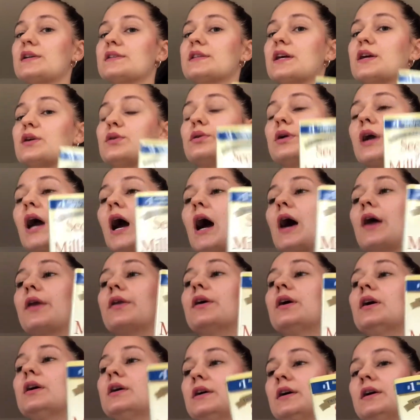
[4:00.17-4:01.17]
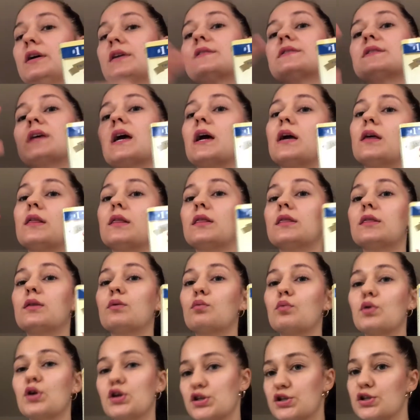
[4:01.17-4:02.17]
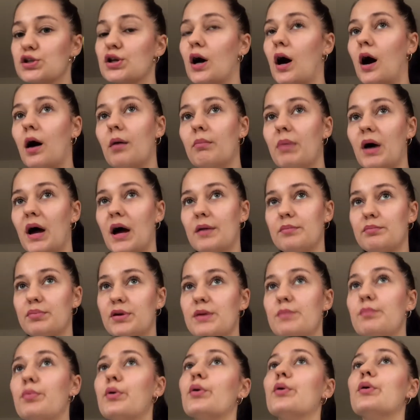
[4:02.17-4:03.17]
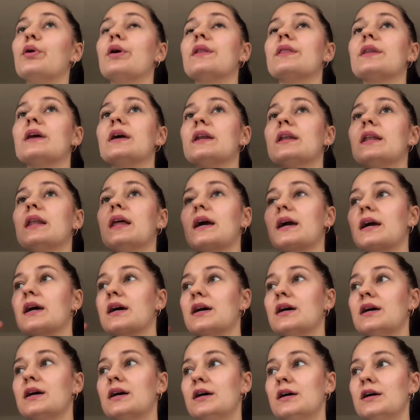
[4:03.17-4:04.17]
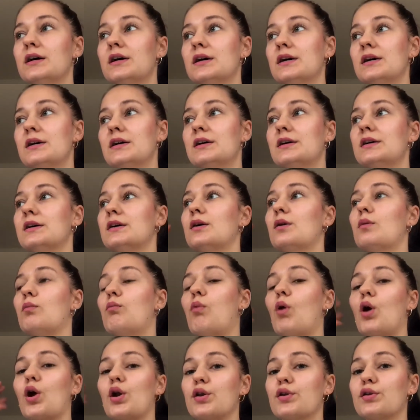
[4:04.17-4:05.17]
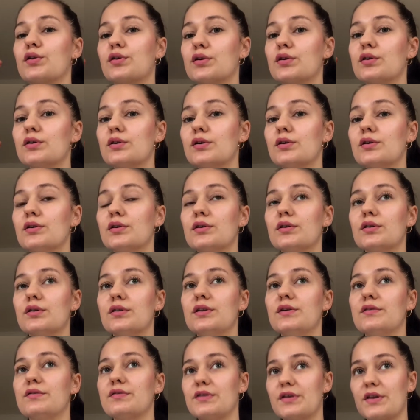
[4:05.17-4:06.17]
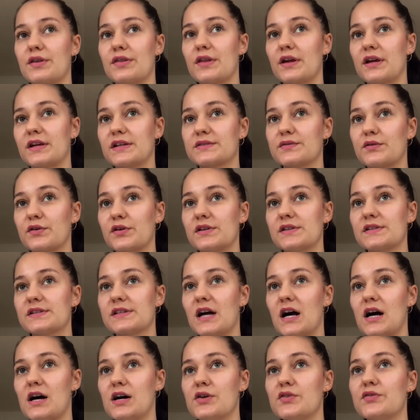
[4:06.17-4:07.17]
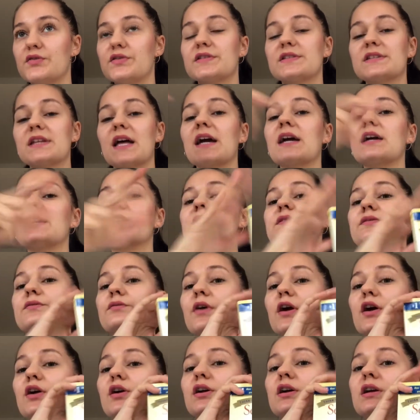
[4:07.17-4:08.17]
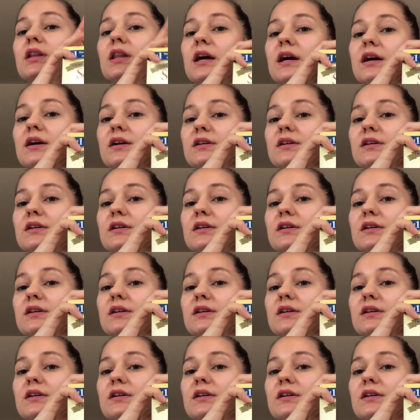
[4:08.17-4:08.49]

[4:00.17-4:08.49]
Like you can't say the rich are bad people and then like want different things for yourself. It's like, it's very like a